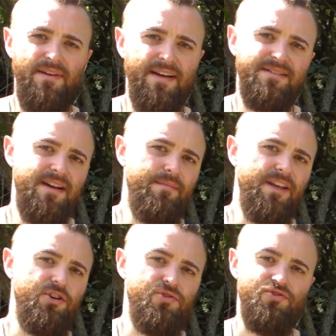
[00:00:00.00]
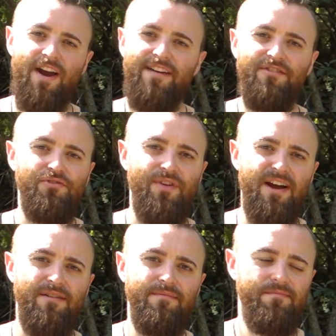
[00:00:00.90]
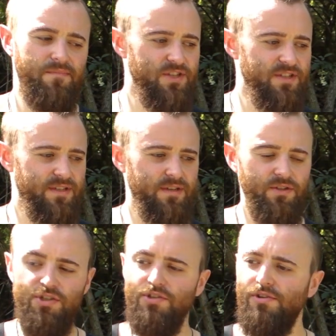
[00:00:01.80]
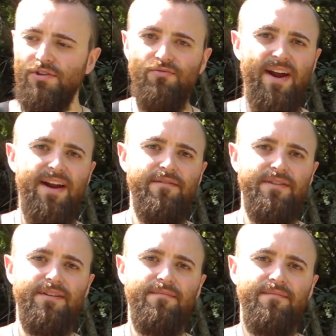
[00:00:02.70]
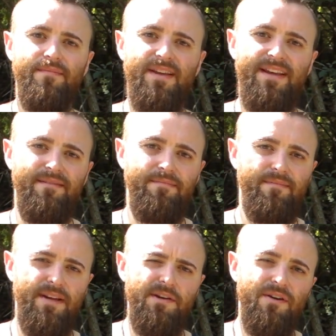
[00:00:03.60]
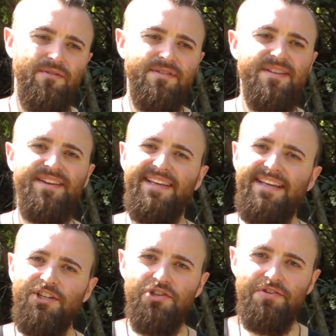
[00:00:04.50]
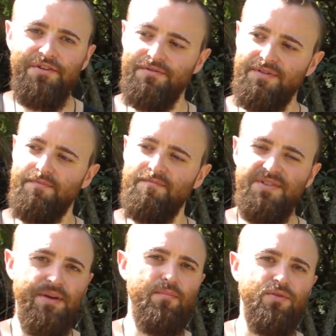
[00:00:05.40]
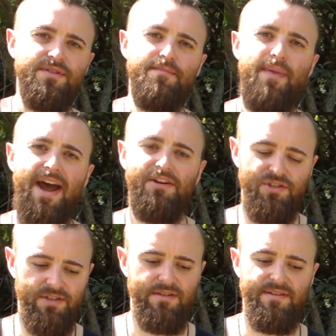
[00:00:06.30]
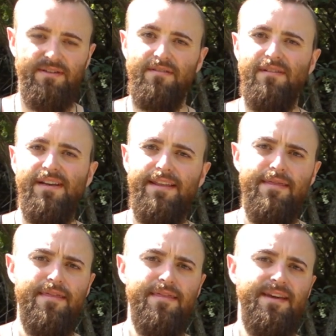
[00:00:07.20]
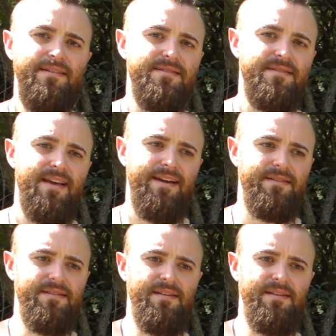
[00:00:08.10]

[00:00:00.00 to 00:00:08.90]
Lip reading: Next time that you're driving around, just look around and notice that each of those symbols and badges and things that